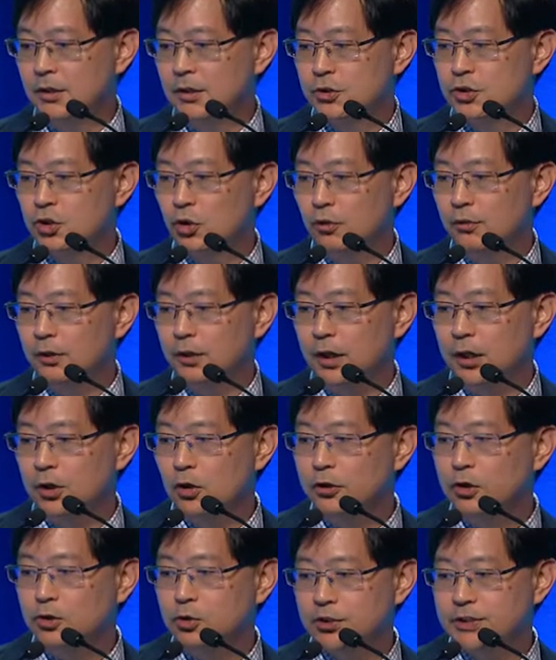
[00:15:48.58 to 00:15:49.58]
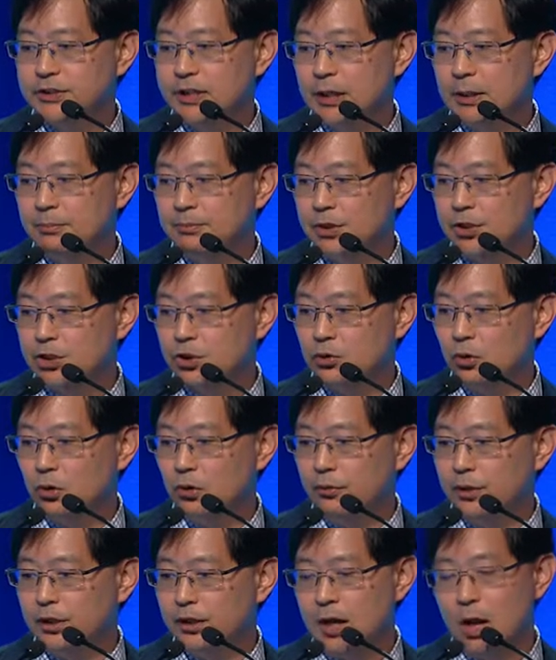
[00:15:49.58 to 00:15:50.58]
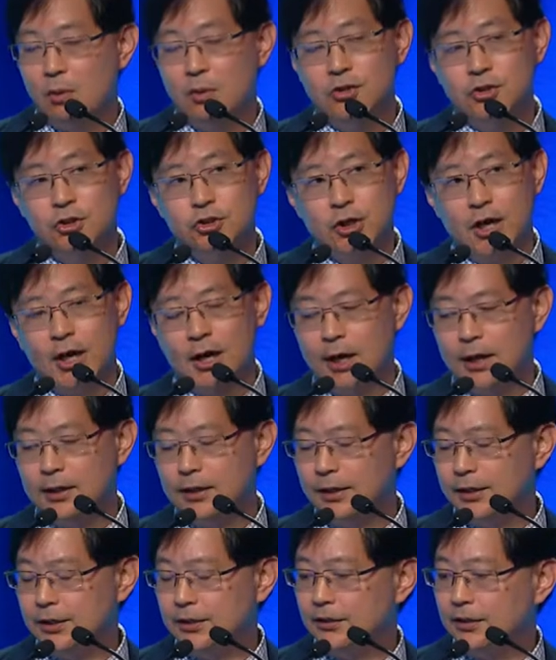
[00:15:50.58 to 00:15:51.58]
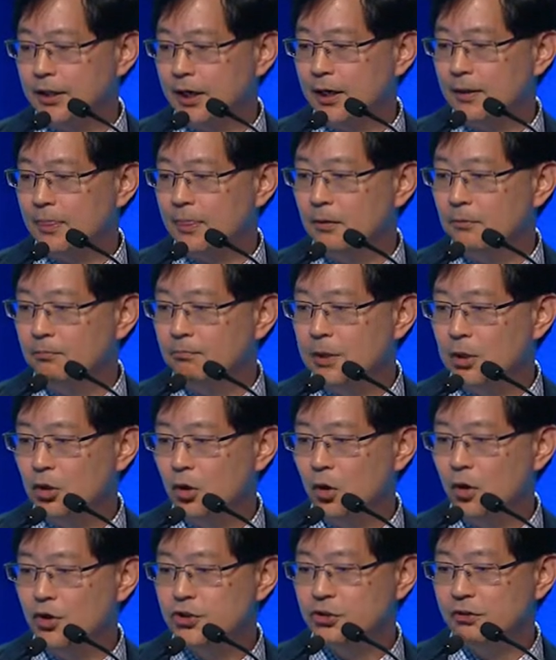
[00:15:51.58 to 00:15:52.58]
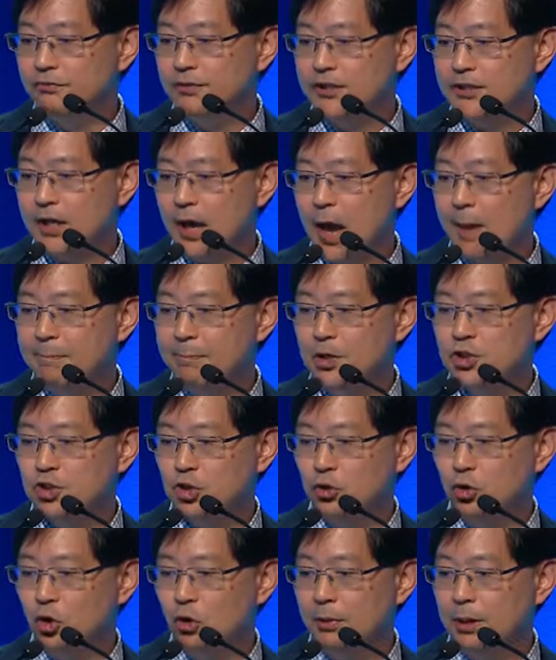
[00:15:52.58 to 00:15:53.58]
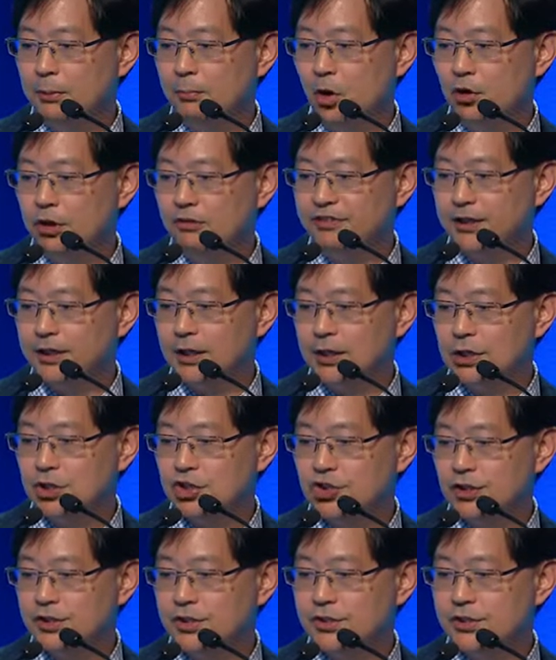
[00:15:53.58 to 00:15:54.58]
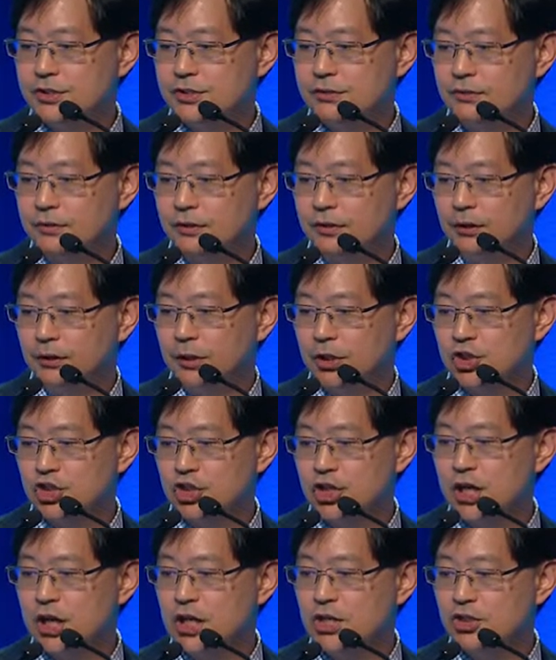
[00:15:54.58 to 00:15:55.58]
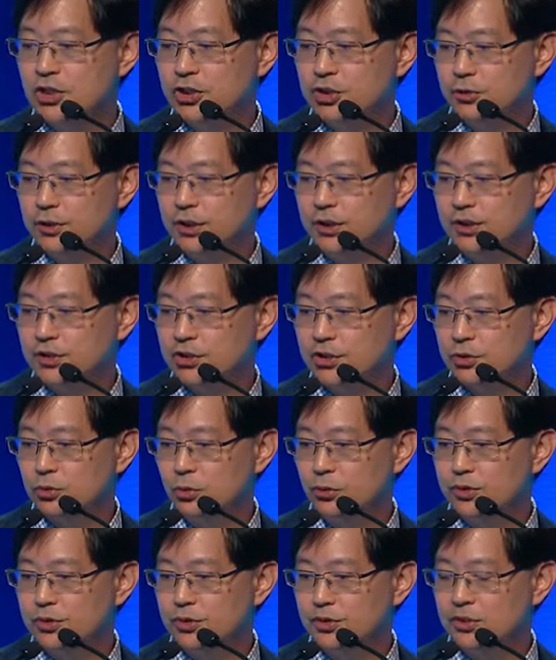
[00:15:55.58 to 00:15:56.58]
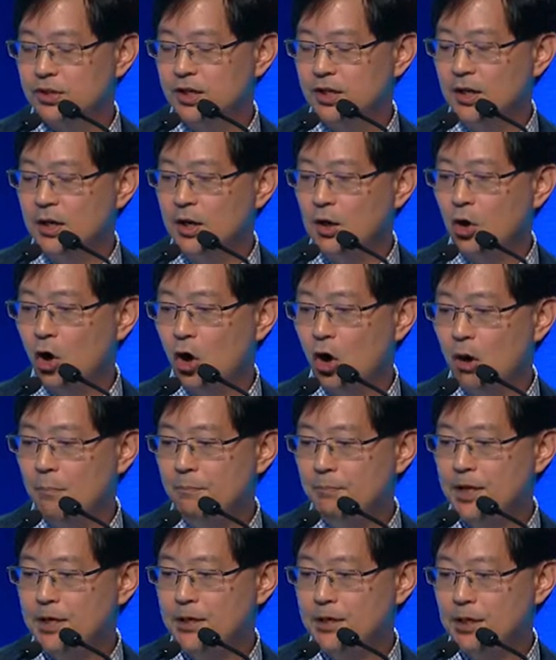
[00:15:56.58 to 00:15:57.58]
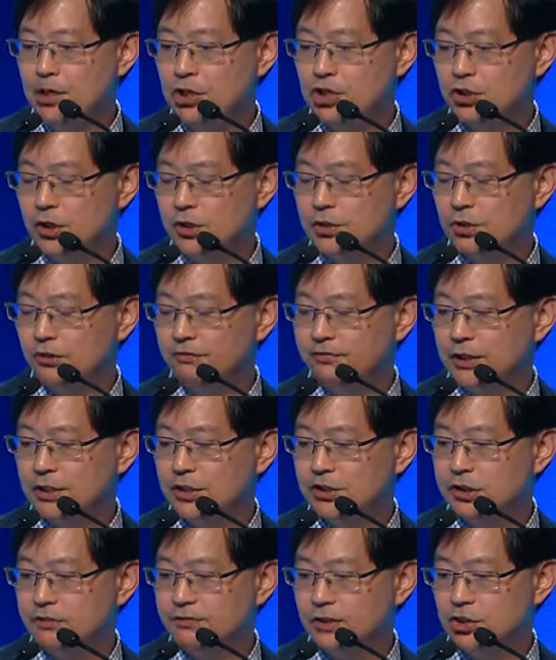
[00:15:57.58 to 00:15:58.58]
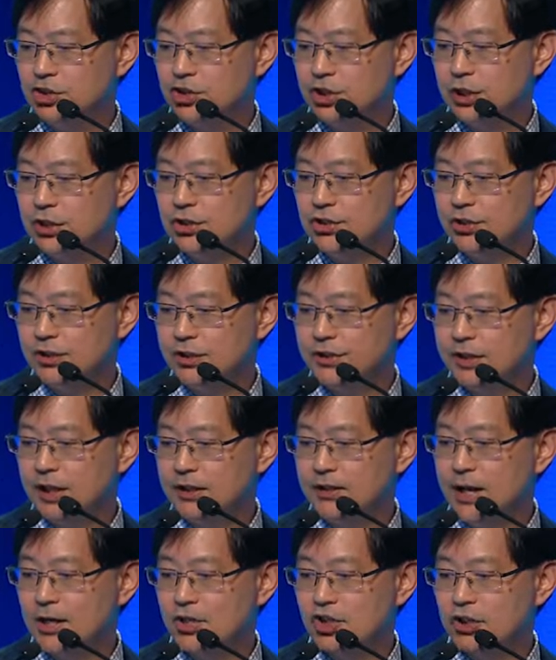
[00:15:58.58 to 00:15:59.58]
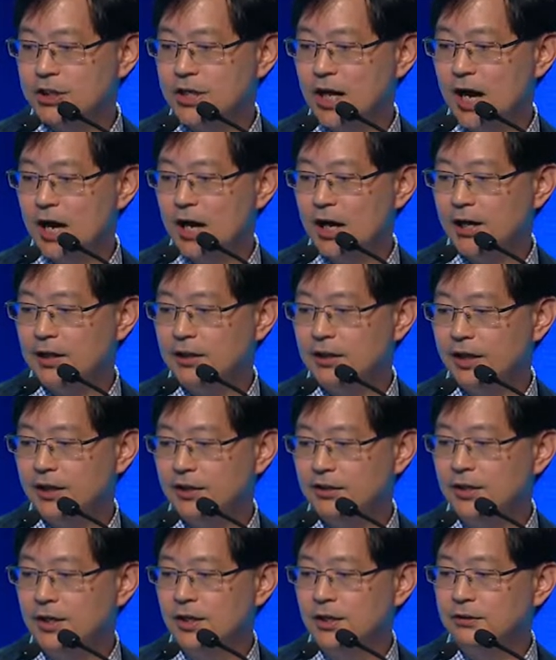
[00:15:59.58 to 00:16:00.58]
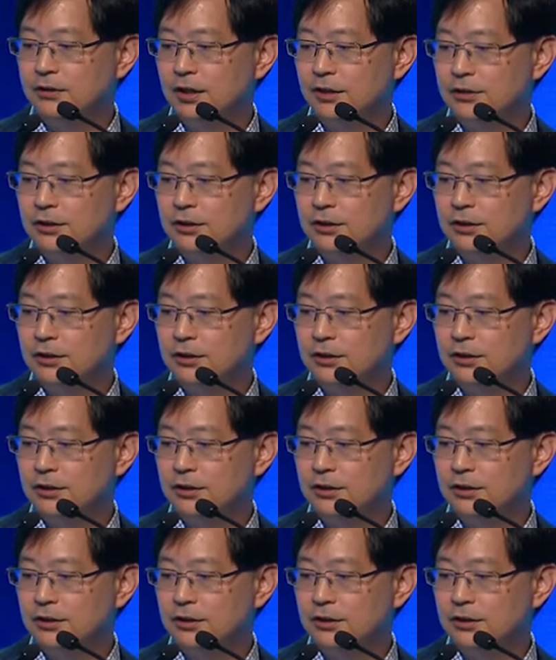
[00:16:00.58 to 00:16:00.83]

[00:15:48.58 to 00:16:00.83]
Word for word: So, in order to set up this story, I wanted to highlight that because of these epigenomic modifications, the changes to the histones, combinations of these different changes can actually highlight the